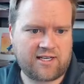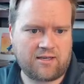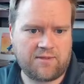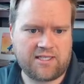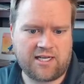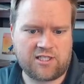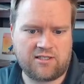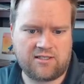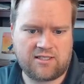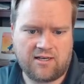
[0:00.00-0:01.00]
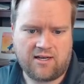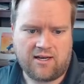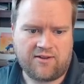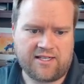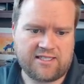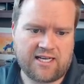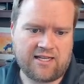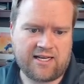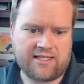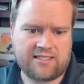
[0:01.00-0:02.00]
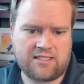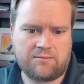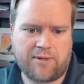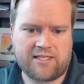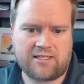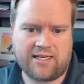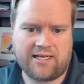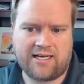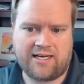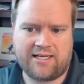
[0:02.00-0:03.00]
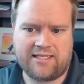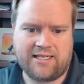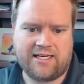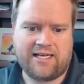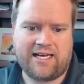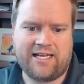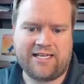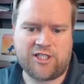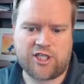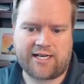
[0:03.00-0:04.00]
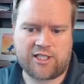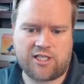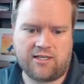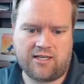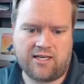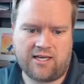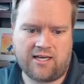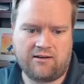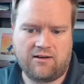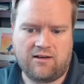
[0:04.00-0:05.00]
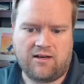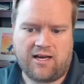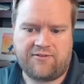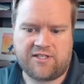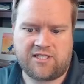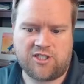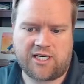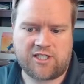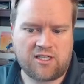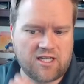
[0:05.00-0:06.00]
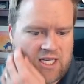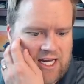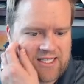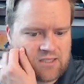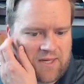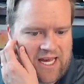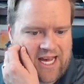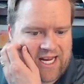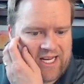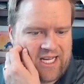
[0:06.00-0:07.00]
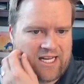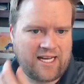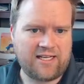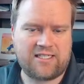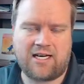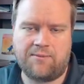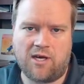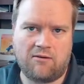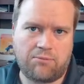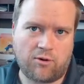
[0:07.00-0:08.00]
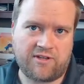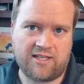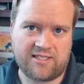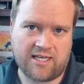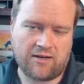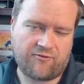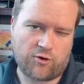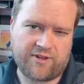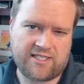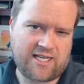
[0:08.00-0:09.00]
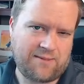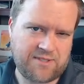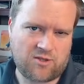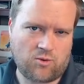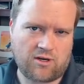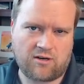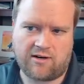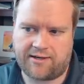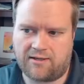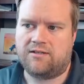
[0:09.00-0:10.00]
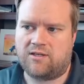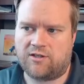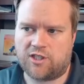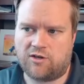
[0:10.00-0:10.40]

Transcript: documentations, they say that it's basically uh, an injection key and this injection key has to be added in anytime you import this in for the types to work correctly. So I'll show